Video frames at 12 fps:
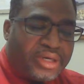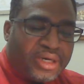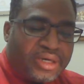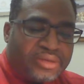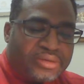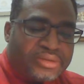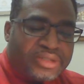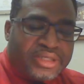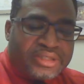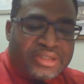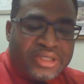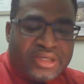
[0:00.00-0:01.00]
others and
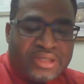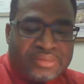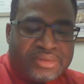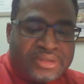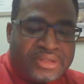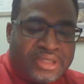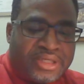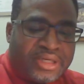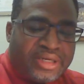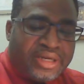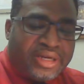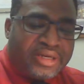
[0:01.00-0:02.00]
seeing them succeed in
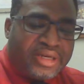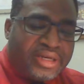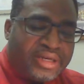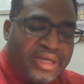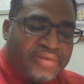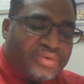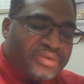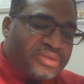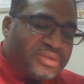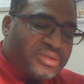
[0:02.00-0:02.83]
their endeavors.